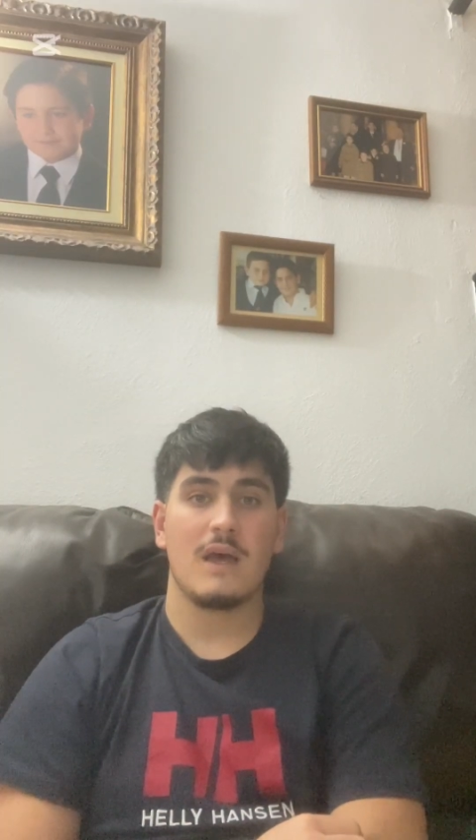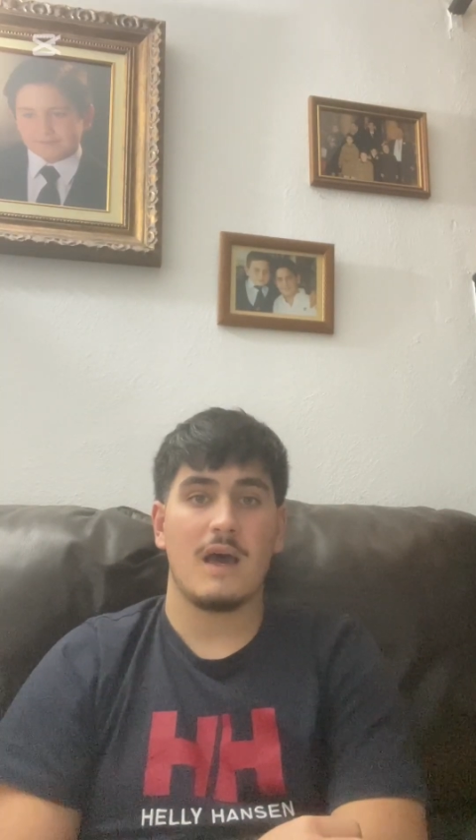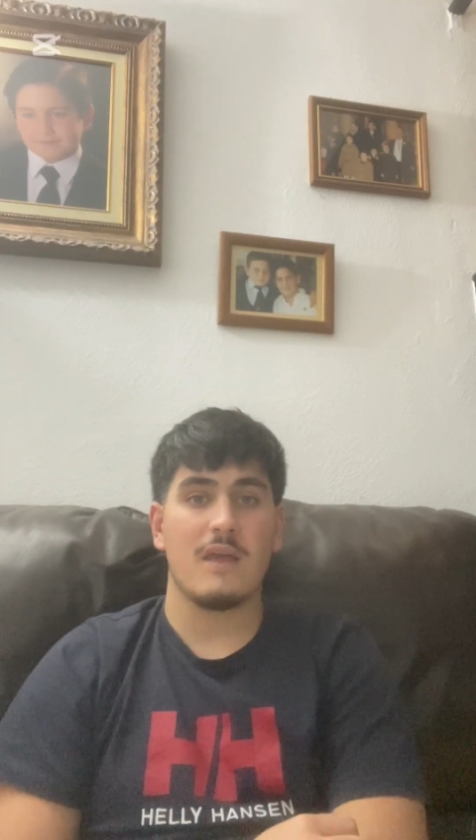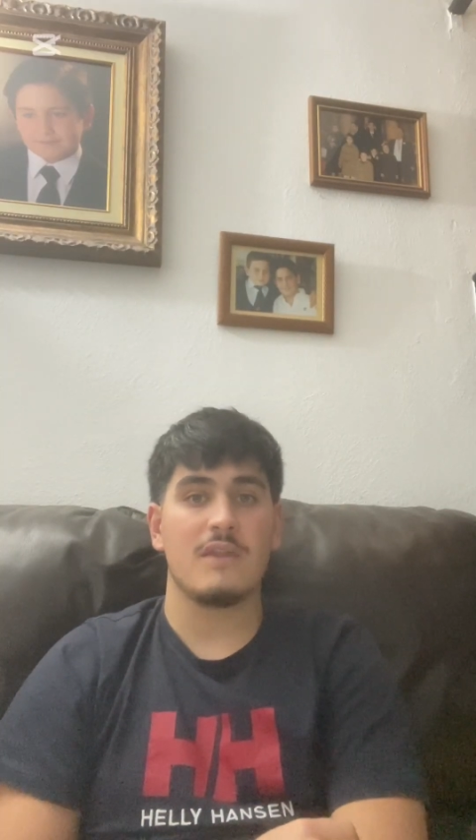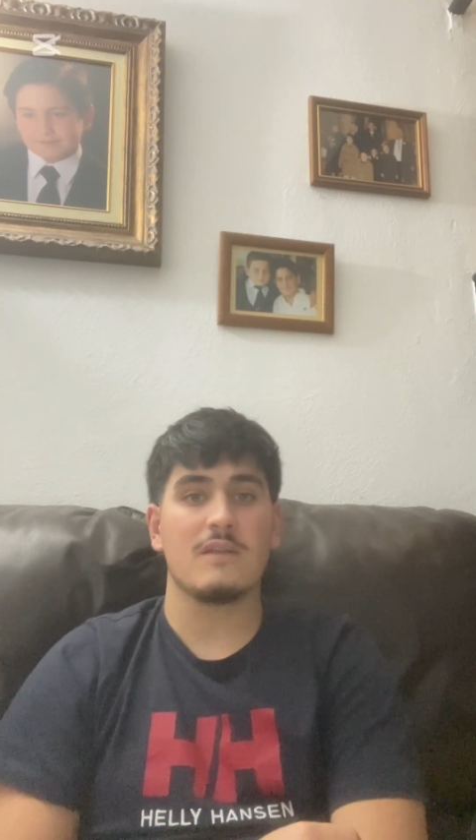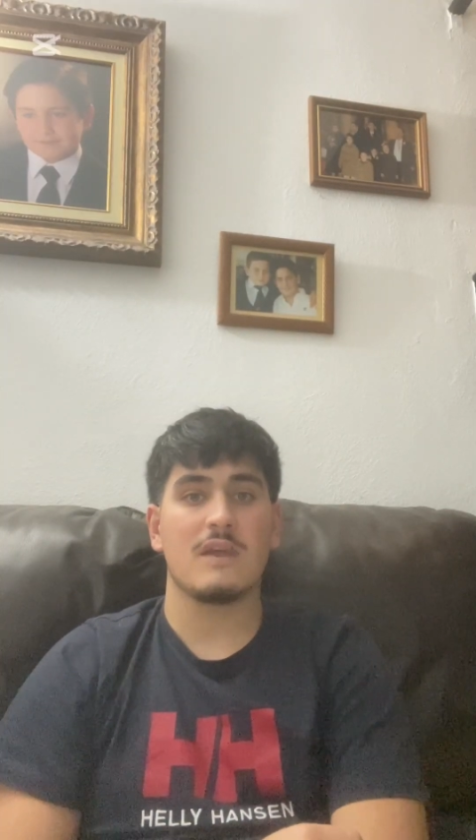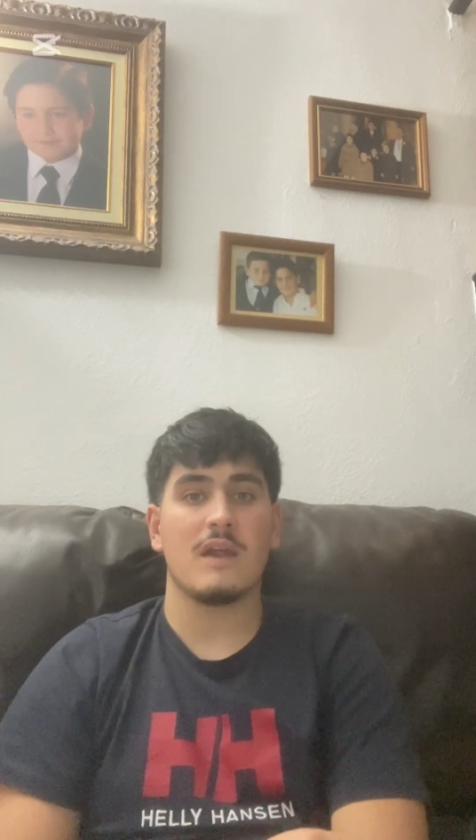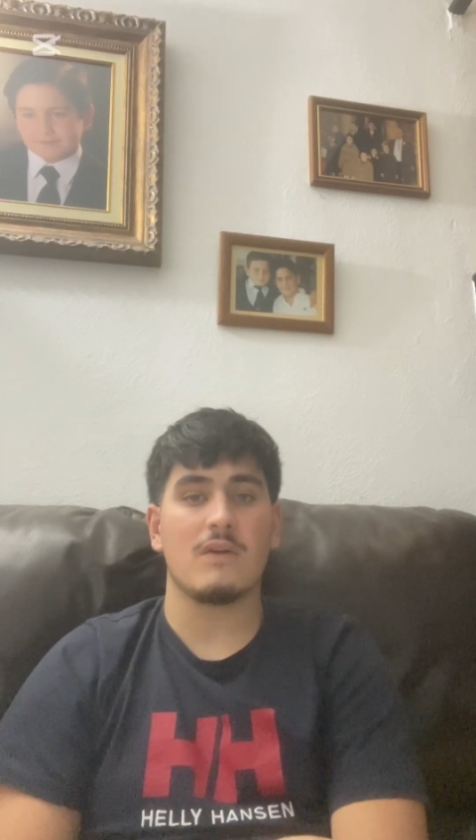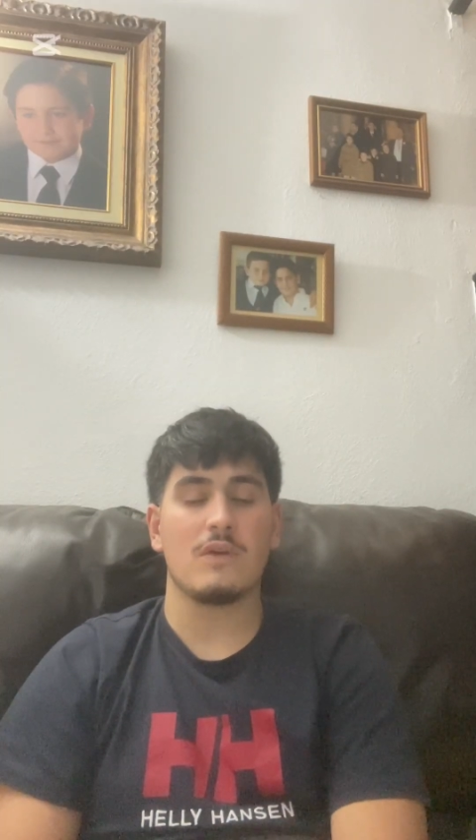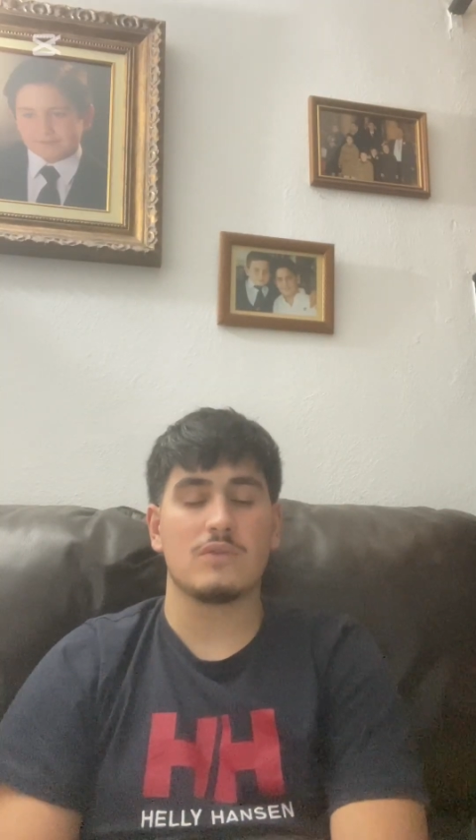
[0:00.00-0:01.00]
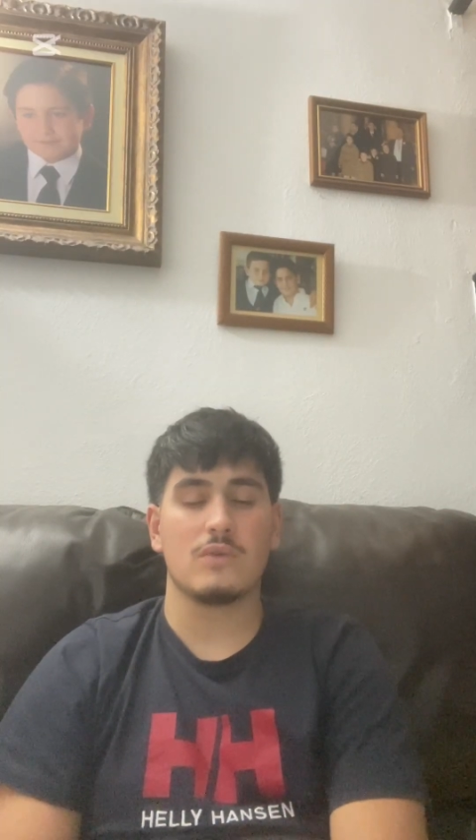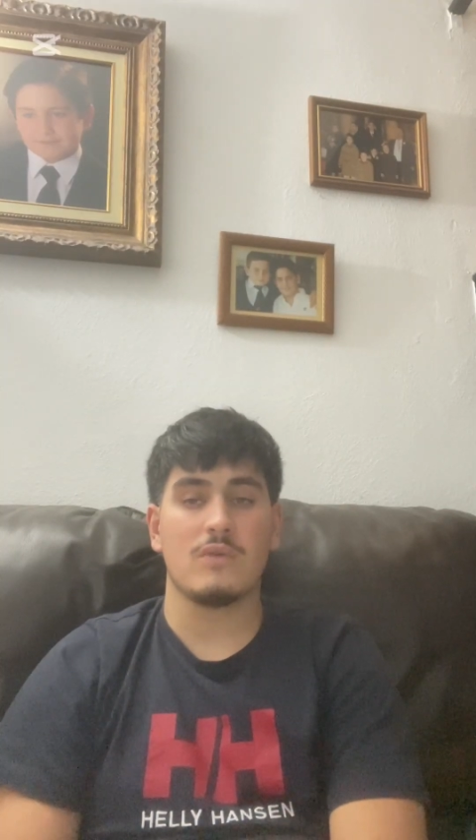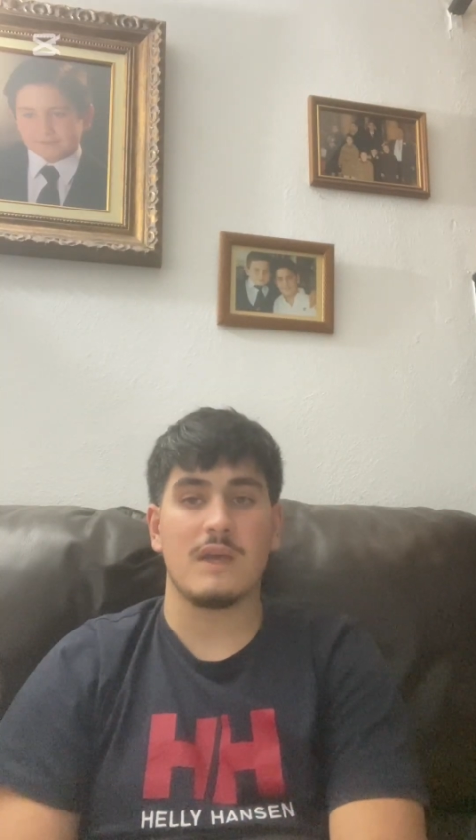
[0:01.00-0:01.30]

I think they are going to do the